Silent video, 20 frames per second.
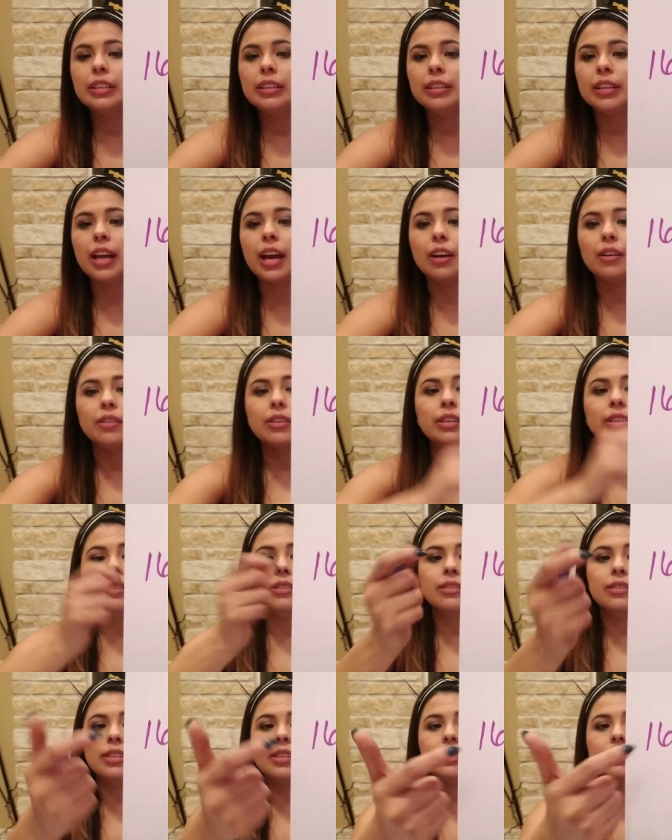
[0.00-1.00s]
Now,
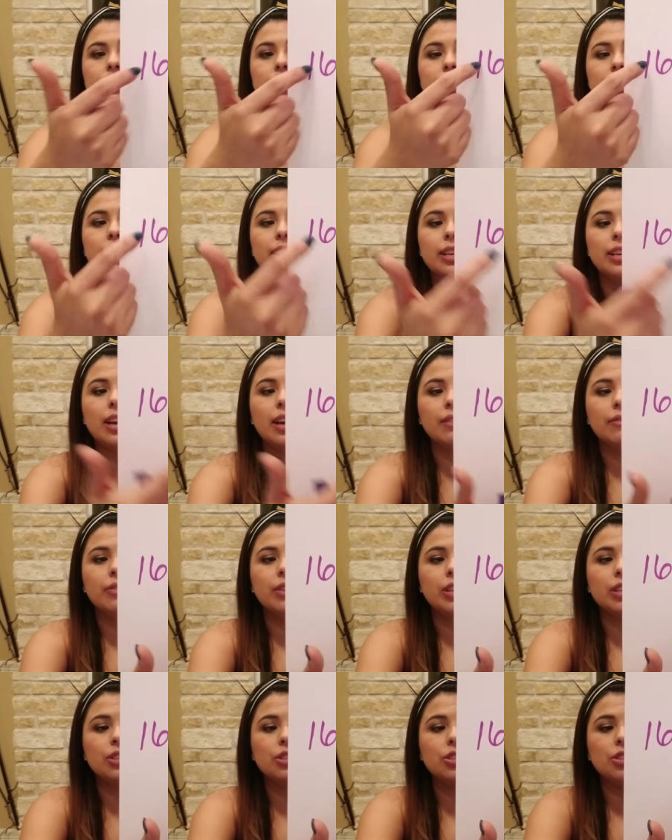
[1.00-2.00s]
16 cannot fit
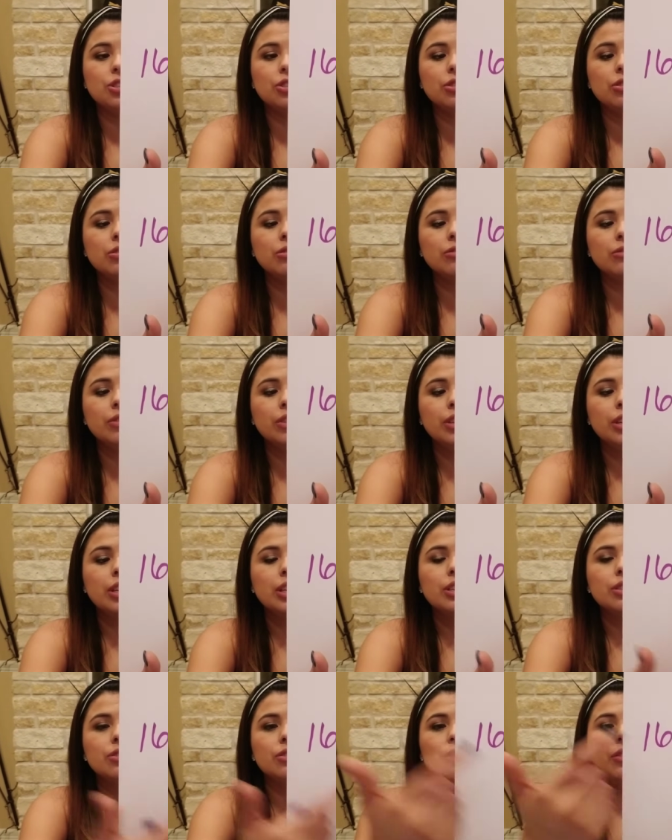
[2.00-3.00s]
into 2,
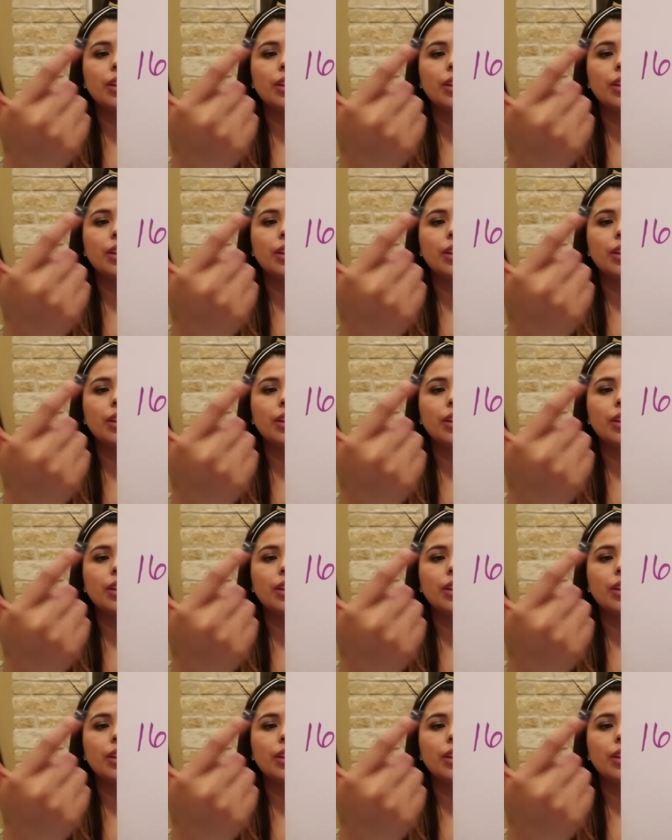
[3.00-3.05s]
so